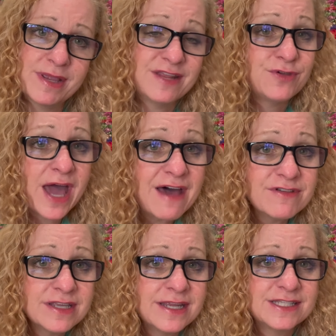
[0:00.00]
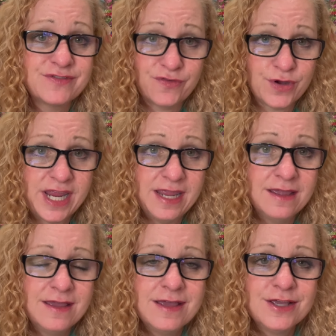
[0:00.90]
And if you haven't, it's free.
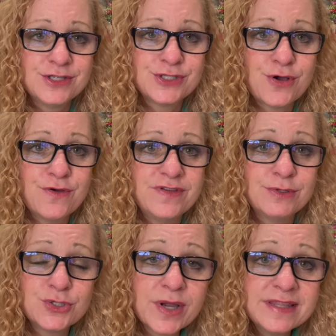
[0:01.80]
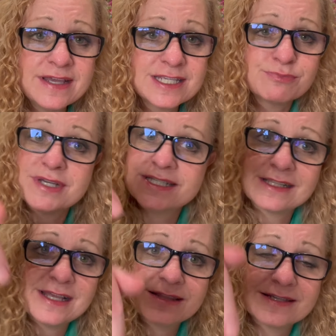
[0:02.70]
So if you enjoyed this, please
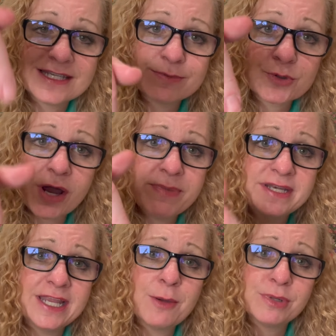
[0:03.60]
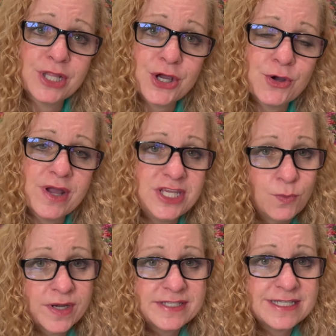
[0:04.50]
click the subscribe button down below and you
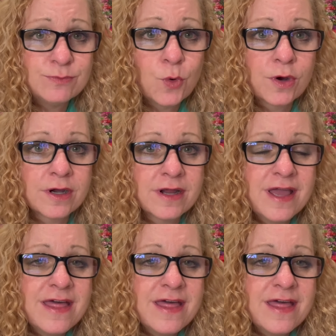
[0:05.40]
wanna see more,